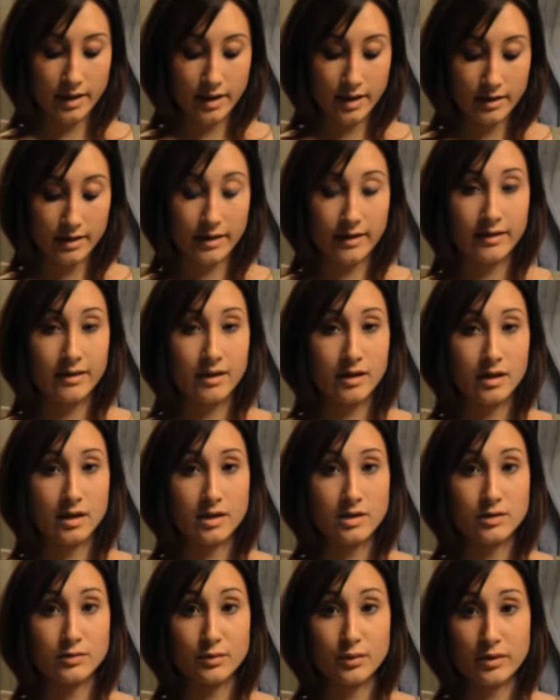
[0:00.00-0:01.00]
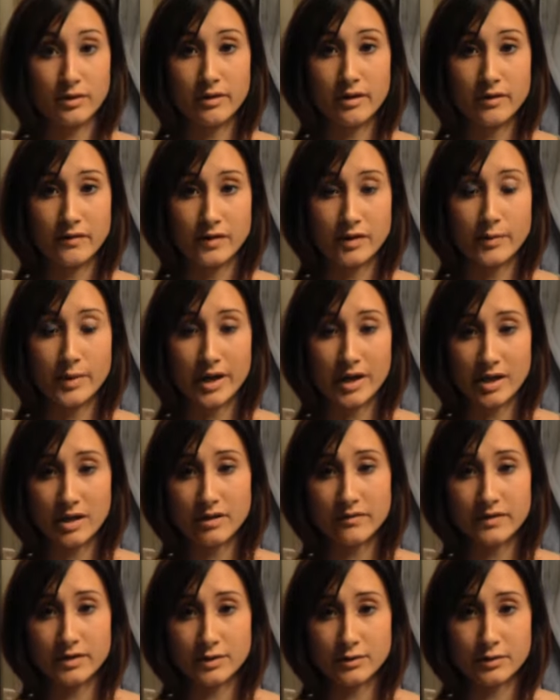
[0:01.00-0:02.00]
And I think it's worth every
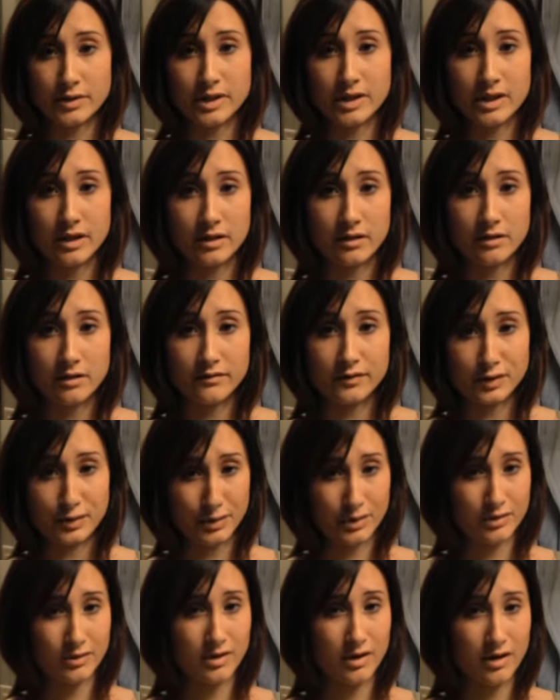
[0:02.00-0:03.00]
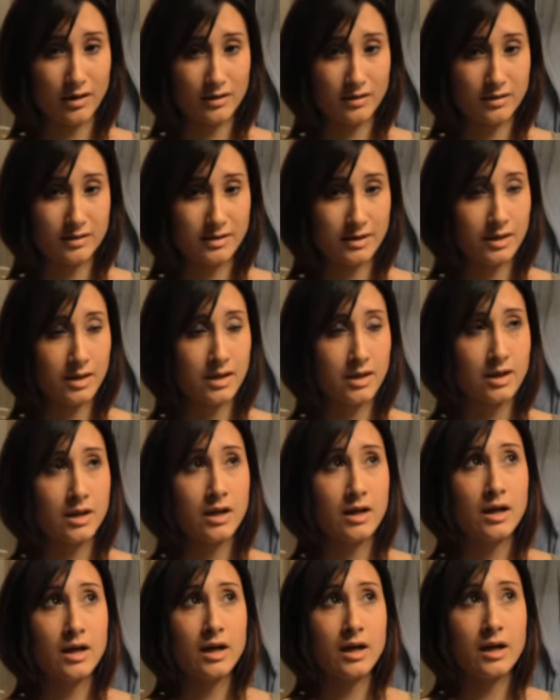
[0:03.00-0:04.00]
penny of its retail of $200.
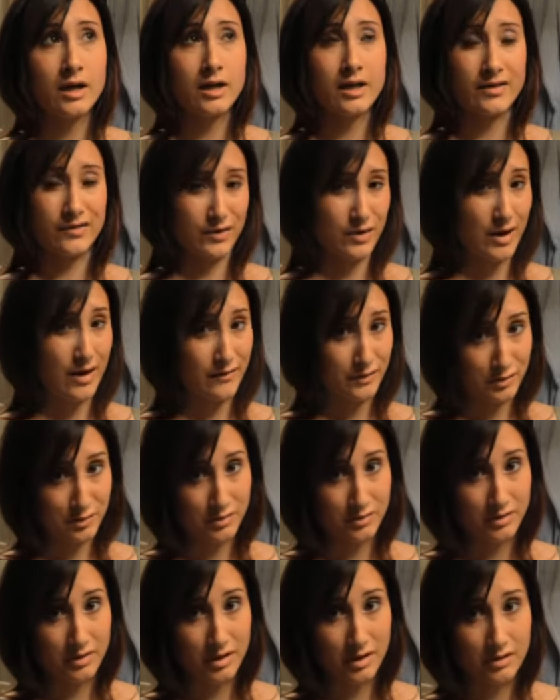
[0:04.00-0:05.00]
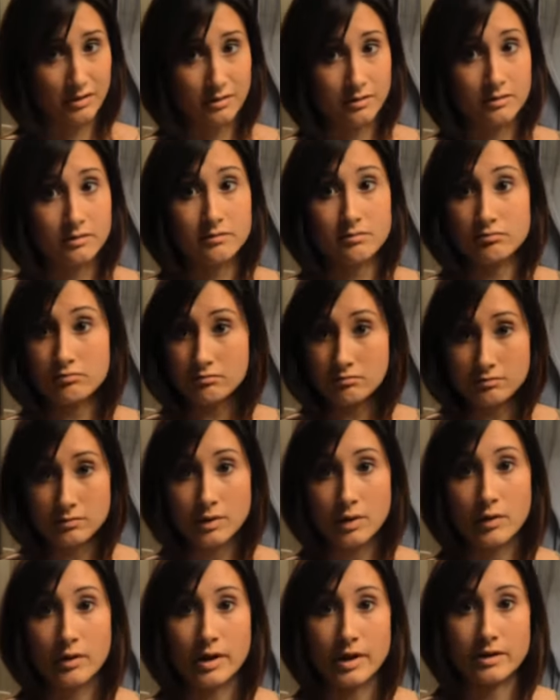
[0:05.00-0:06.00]
If you have $200,
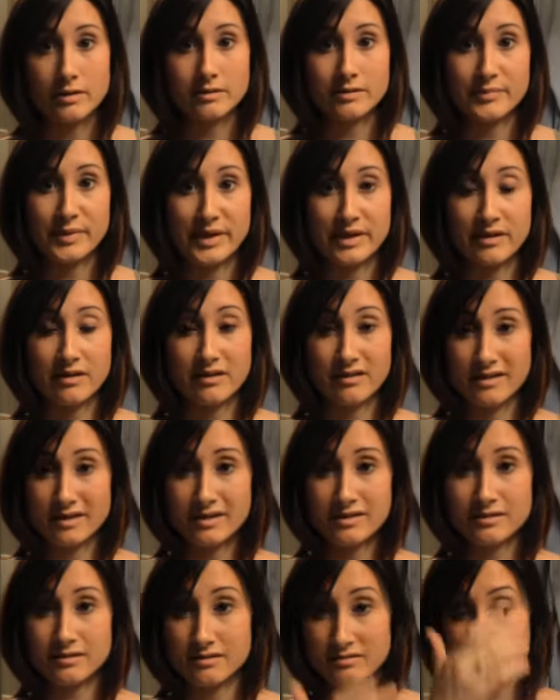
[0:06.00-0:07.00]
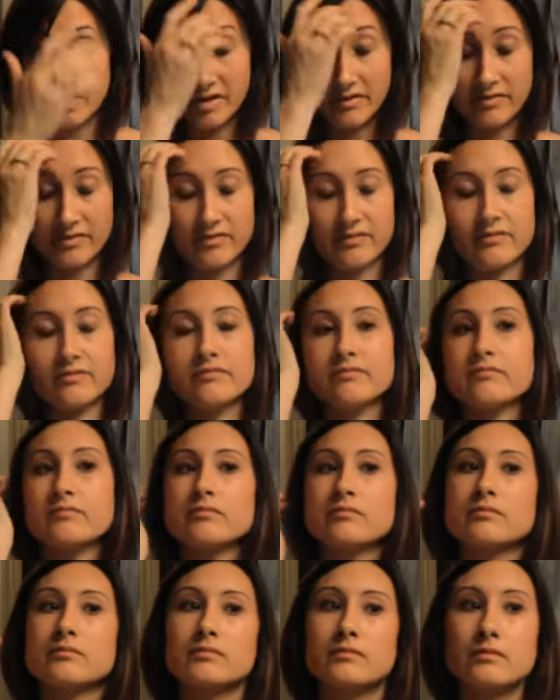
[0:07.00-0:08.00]
go ahead and spend it on this if
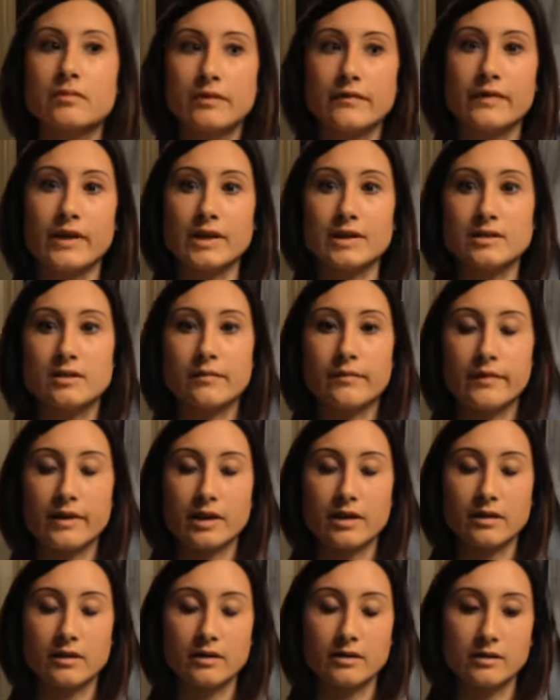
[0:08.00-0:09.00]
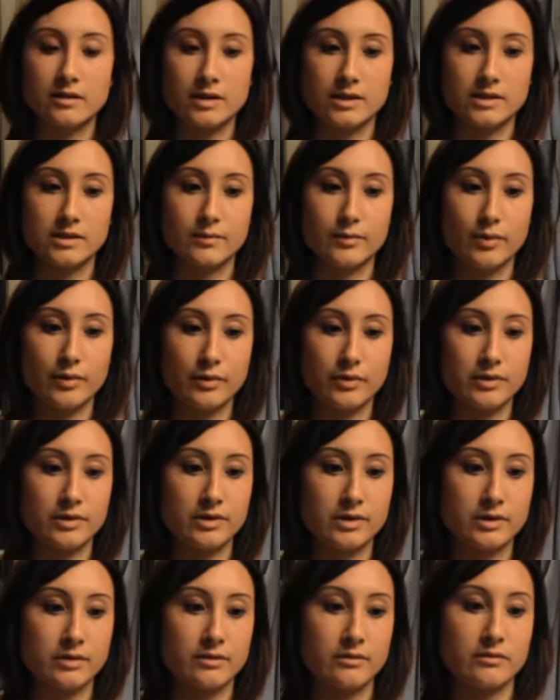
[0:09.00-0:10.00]
that's something that's
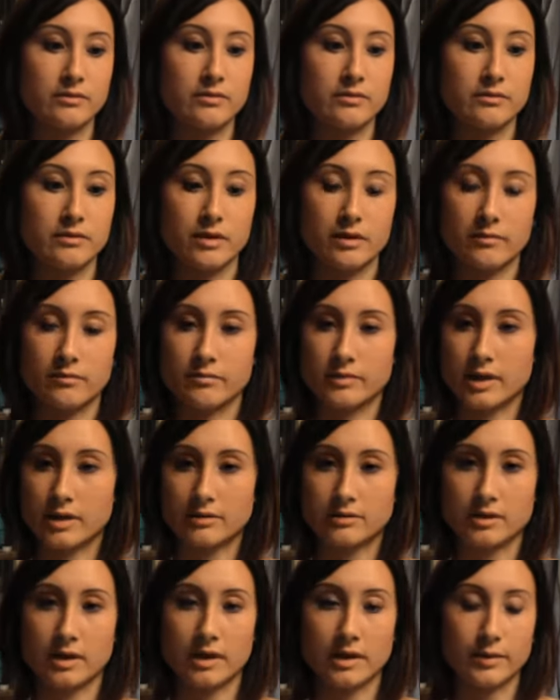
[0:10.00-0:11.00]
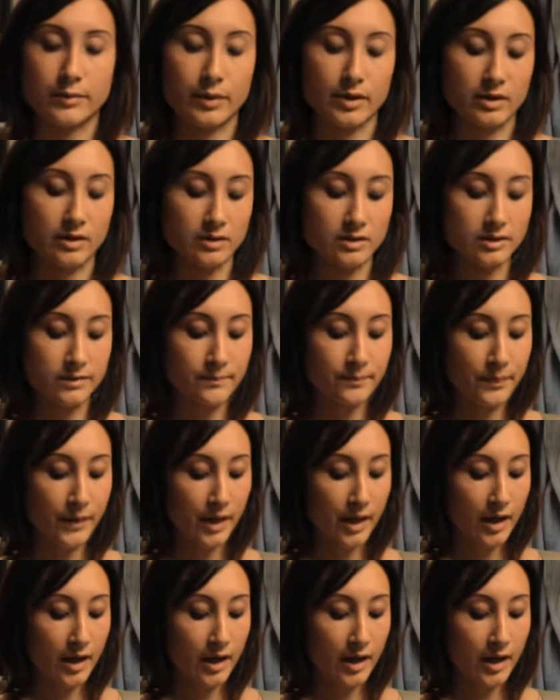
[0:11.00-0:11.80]
important to you, hairstyling products.